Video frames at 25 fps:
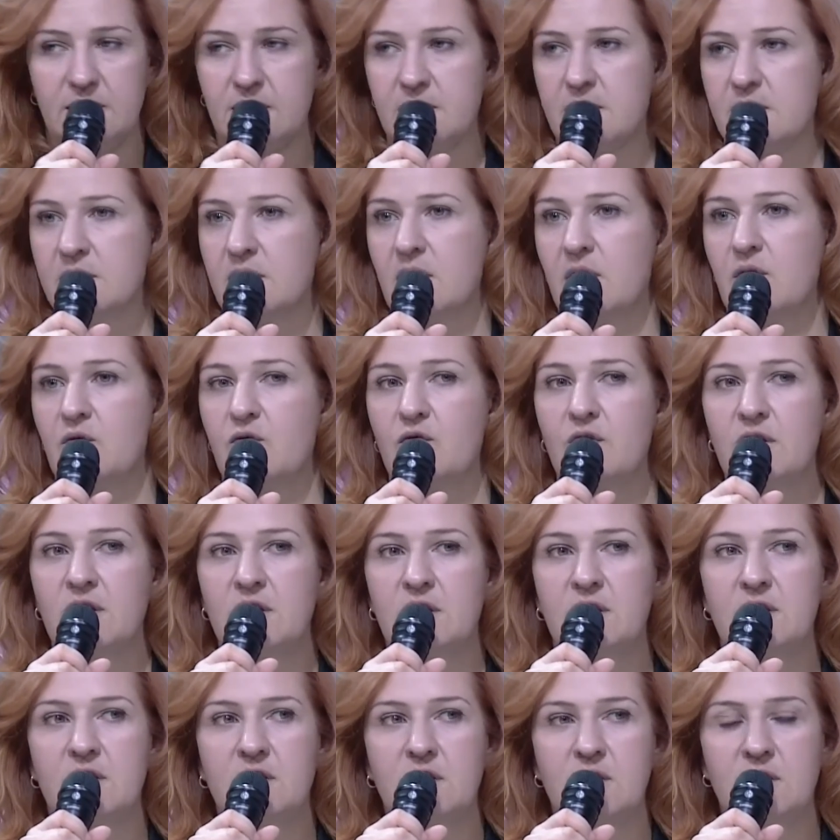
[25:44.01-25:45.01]
So
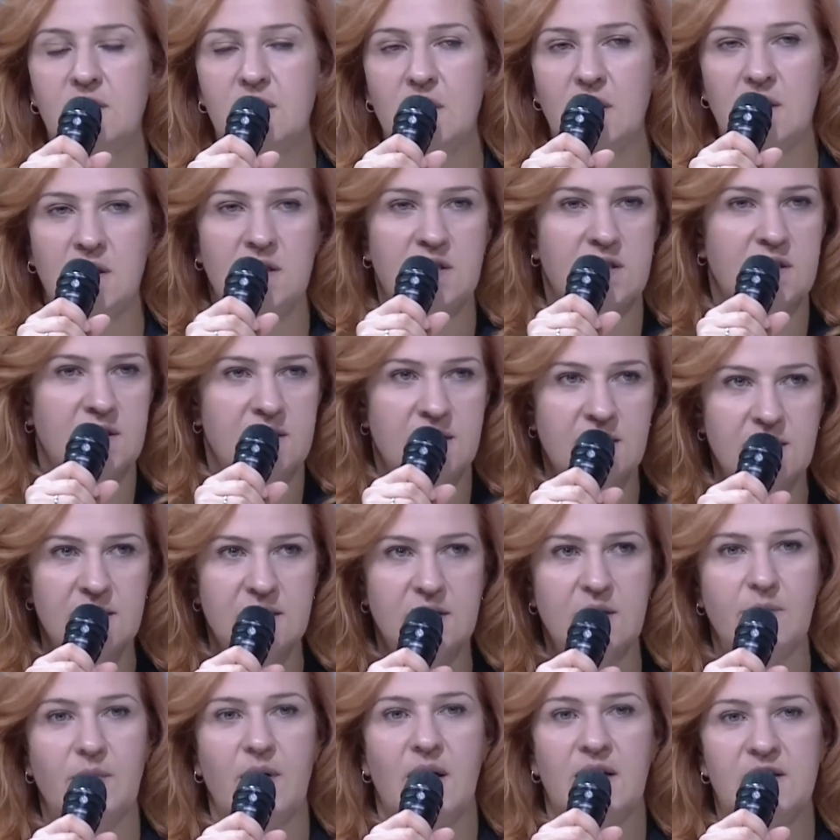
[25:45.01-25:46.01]
this
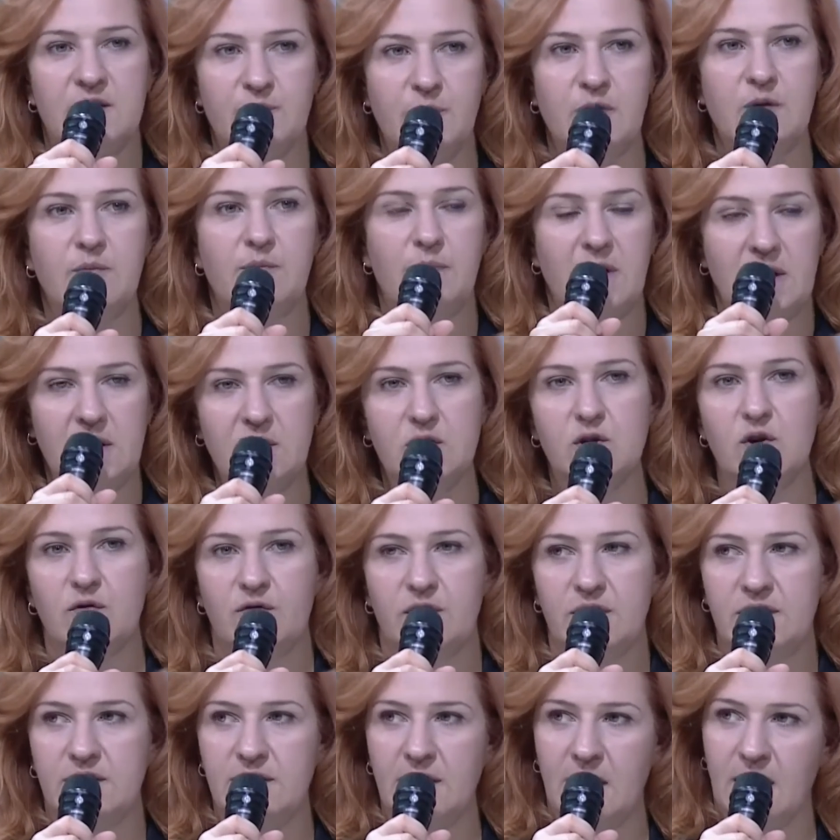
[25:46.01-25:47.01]
system has been built
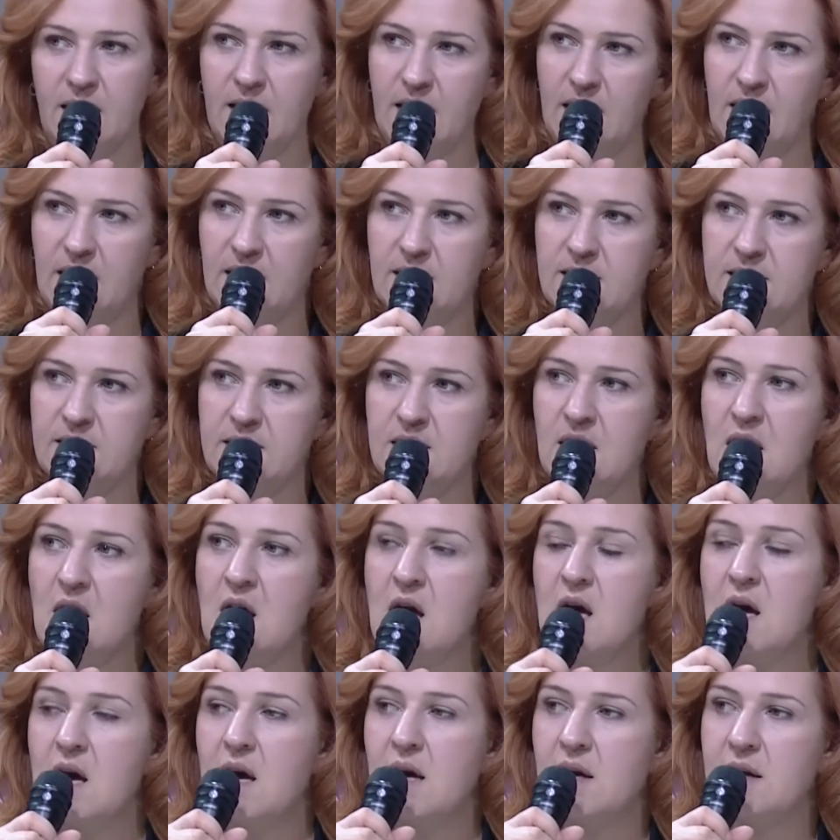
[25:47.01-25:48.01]
over decades,
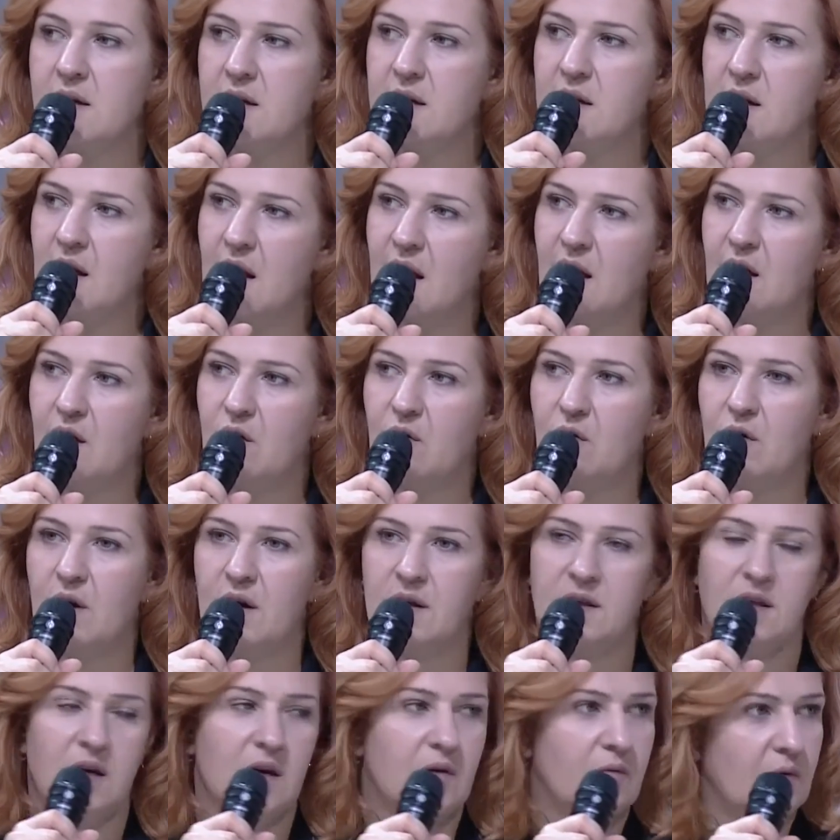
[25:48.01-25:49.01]
and now I
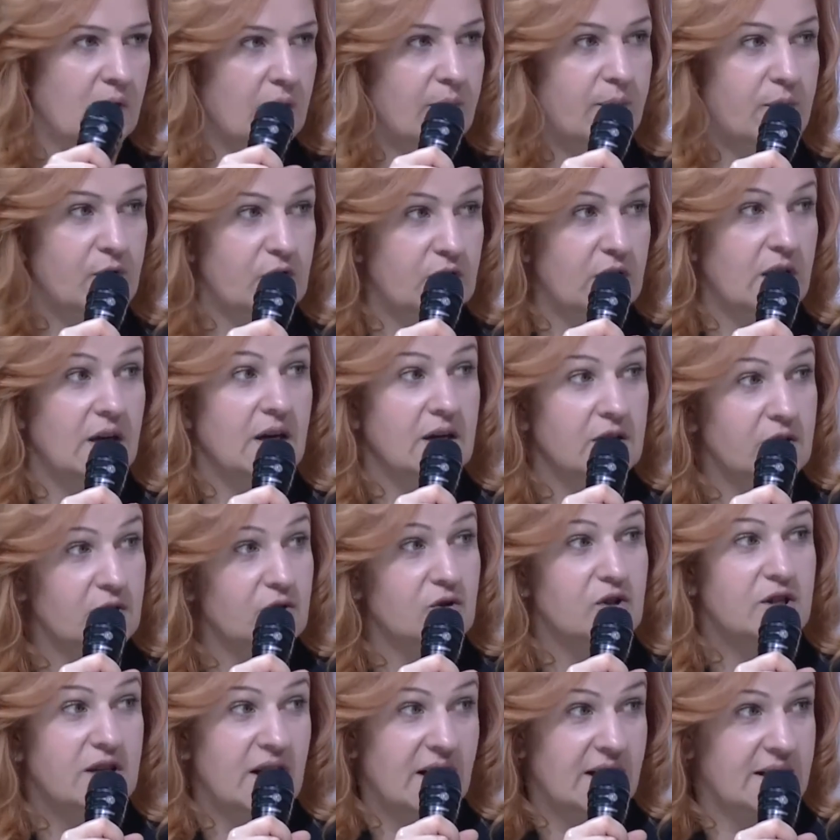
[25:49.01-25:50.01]
think we're putting it to
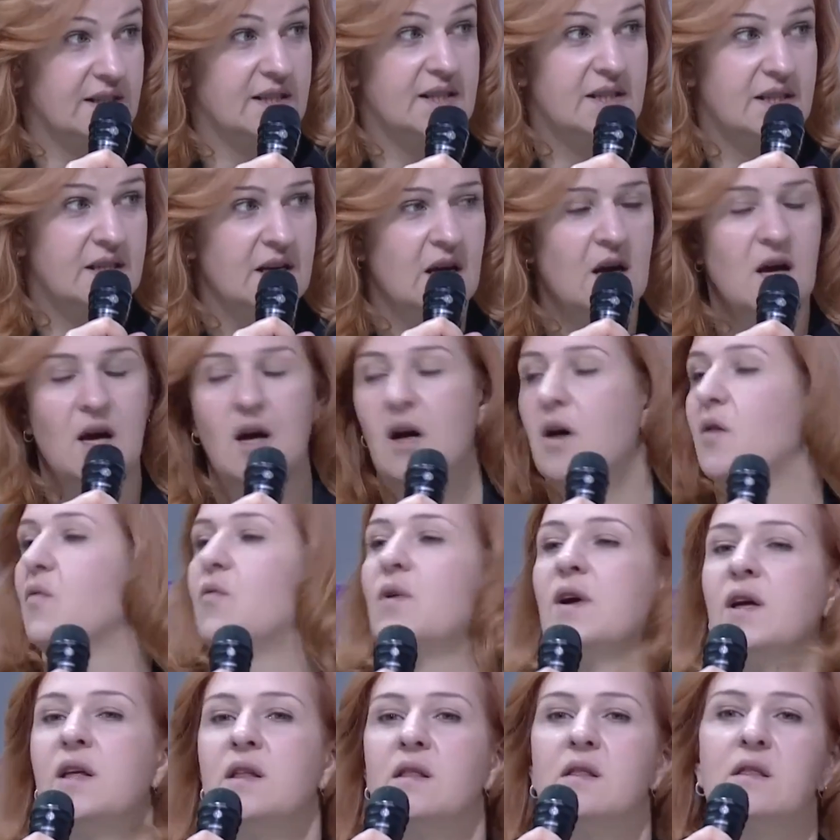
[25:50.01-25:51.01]
test
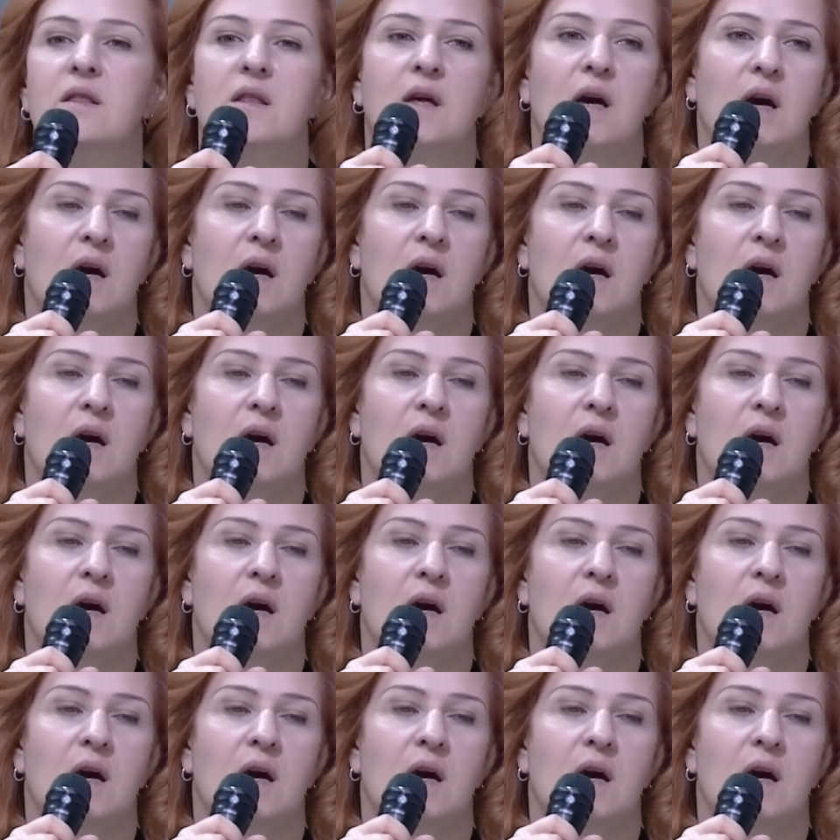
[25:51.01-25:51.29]
with